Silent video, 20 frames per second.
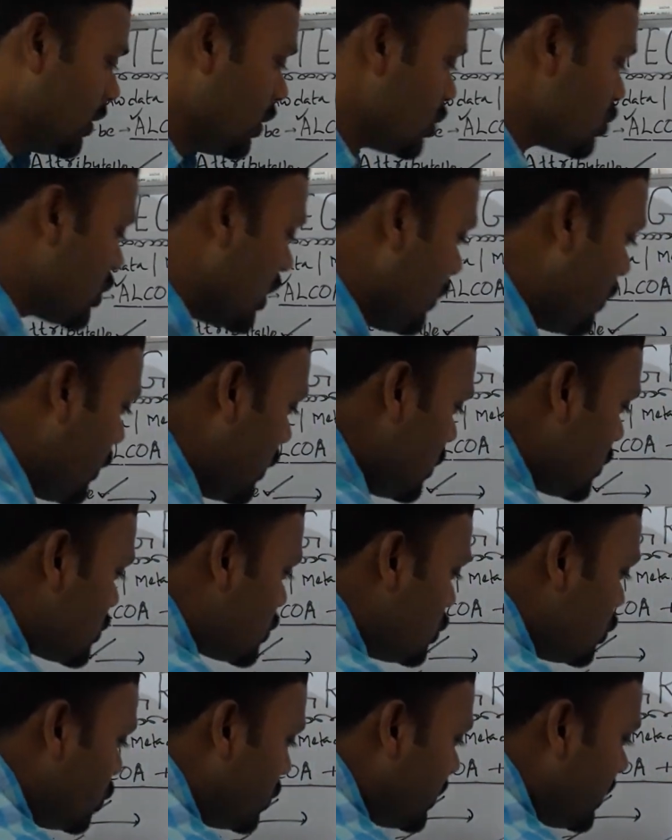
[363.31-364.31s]
Suppose
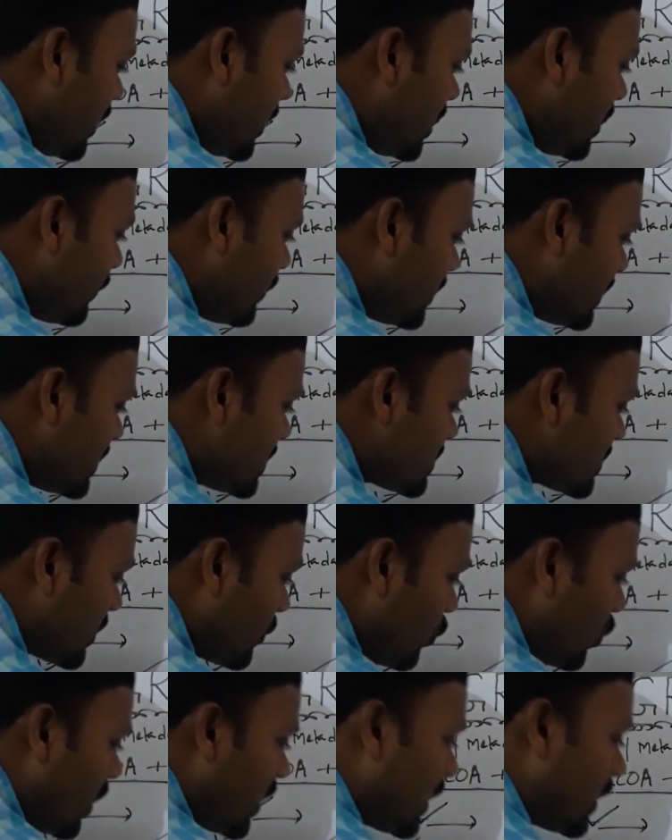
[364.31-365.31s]
you denoted with this
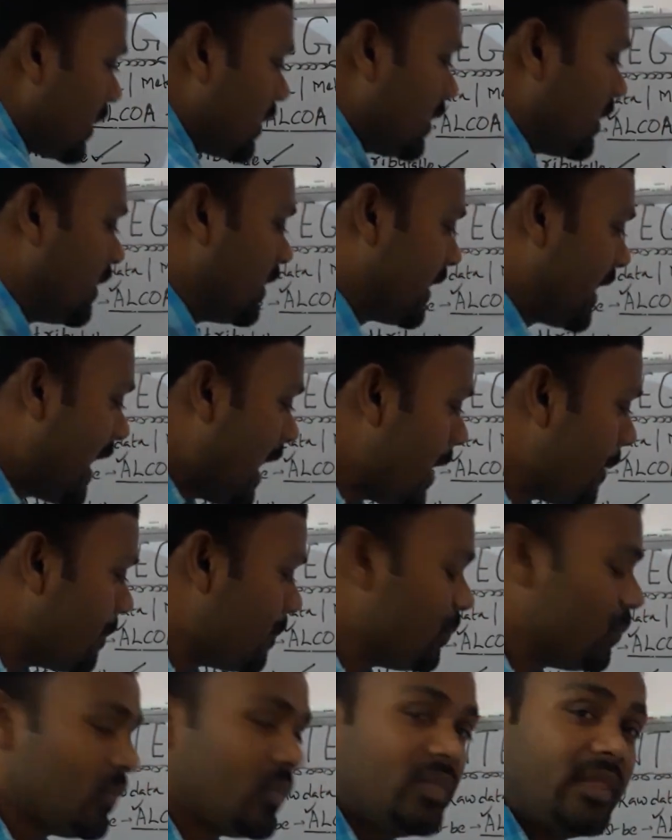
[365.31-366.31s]
1 gram,